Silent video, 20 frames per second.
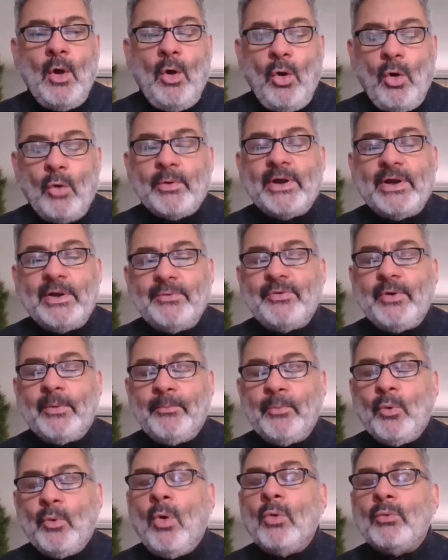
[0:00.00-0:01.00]

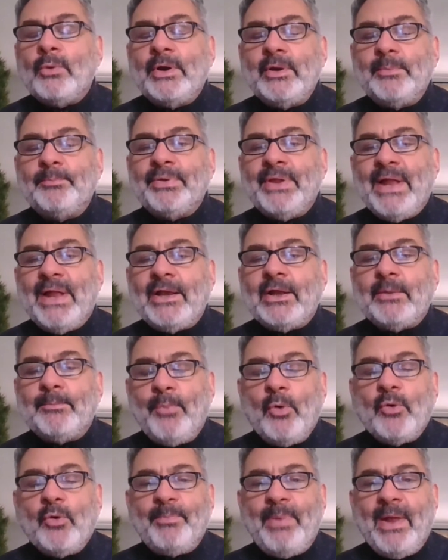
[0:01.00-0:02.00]
they're already planning
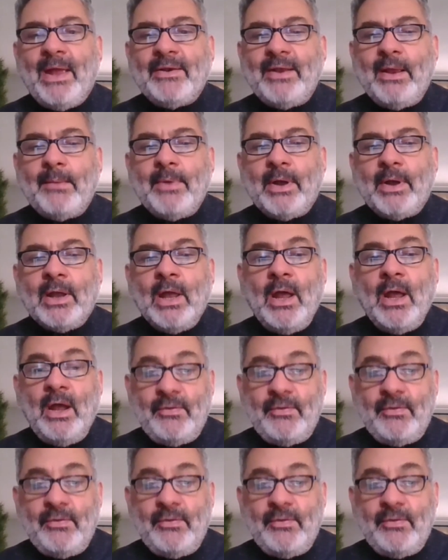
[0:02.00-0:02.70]
post-pandemic.